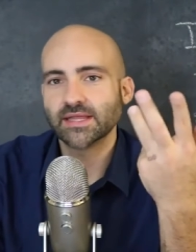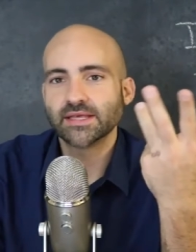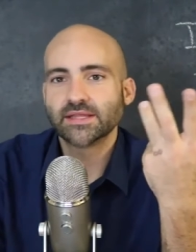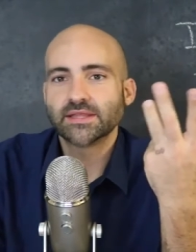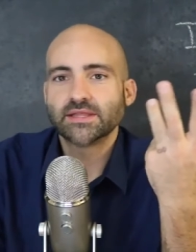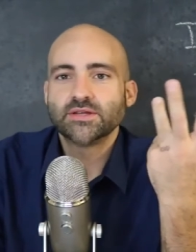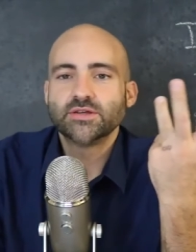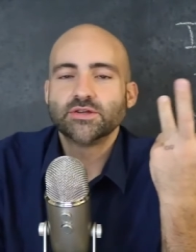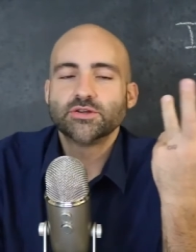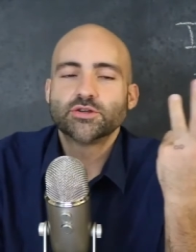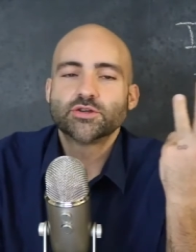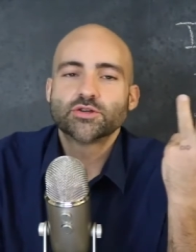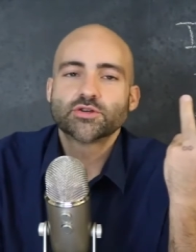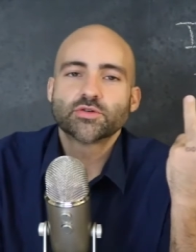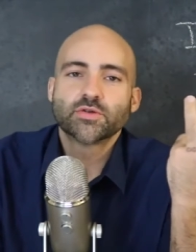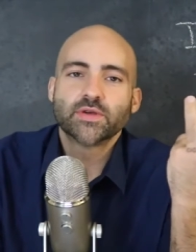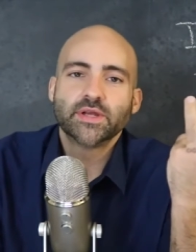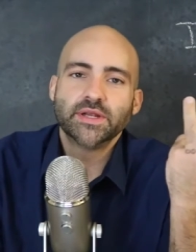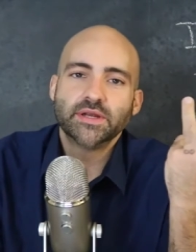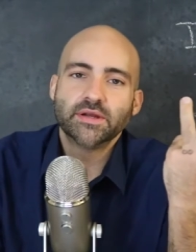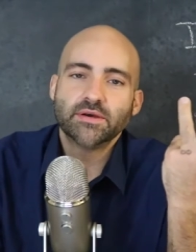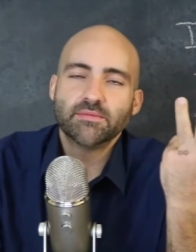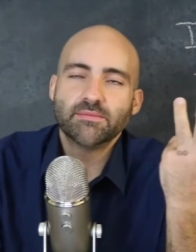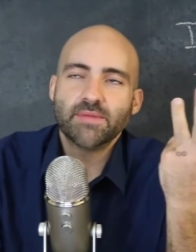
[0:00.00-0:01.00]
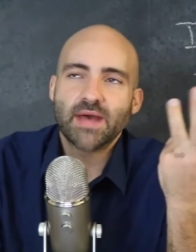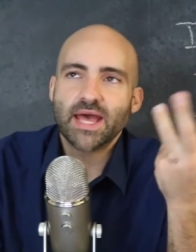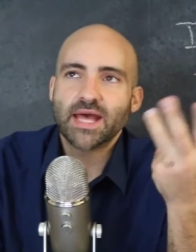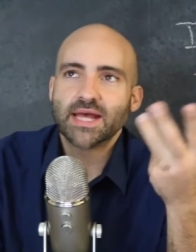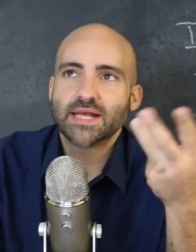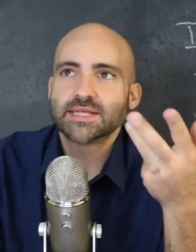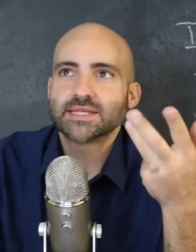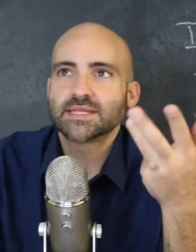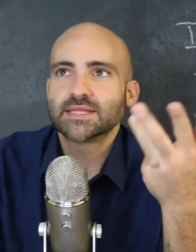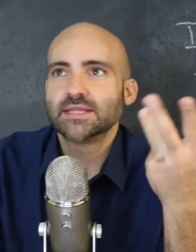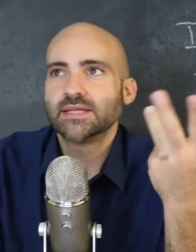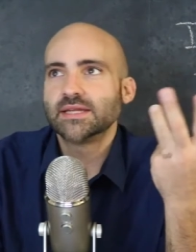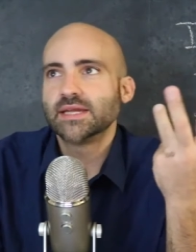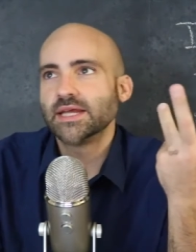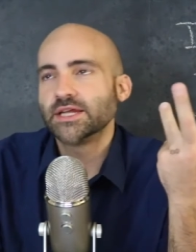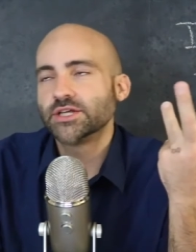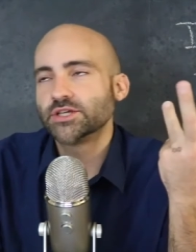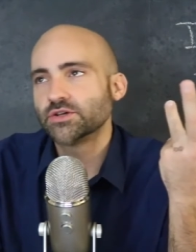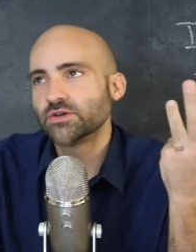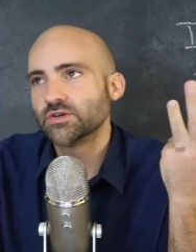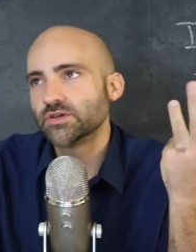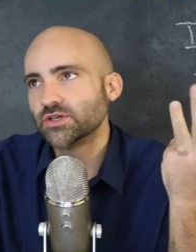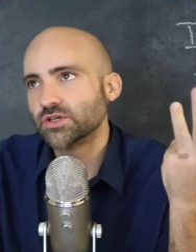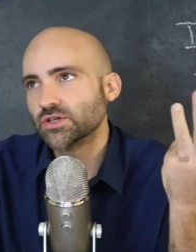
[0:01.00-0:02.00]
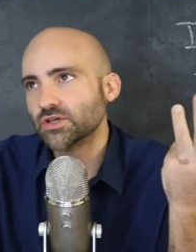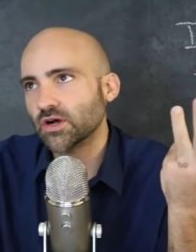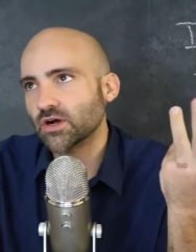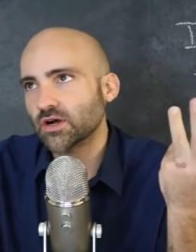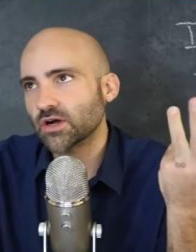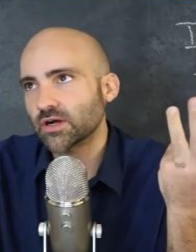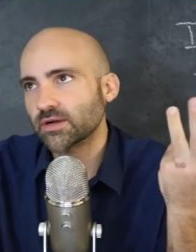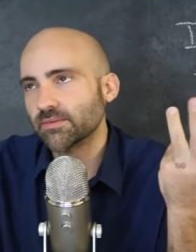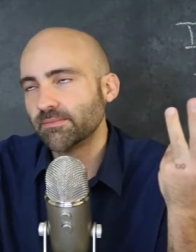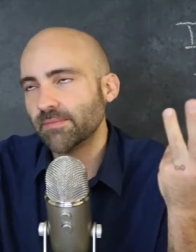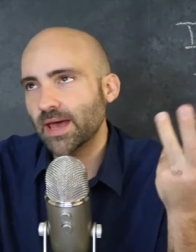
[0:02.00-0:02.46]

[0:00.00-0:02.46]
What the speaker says: like the neutrino mass and the nature of dark